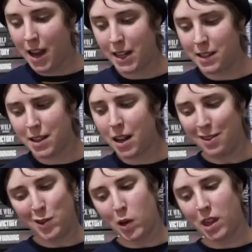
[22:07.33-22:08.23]
and he
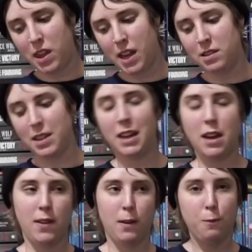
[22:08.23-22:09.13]
started doing things like
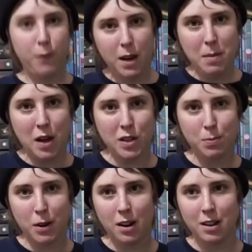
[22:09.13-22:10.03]
giving female
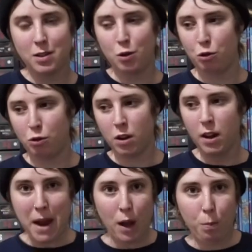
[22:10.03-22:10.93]
spirit to
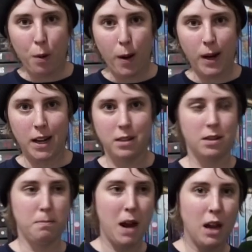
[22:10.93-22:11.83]
male bodies
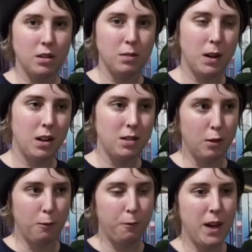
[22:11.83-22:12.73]
and male spirit
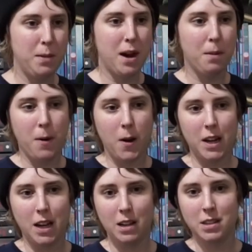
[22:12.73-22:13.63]
to female
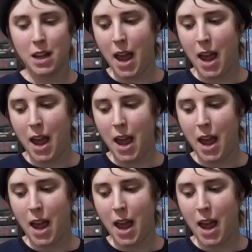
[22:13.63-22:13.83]
bodies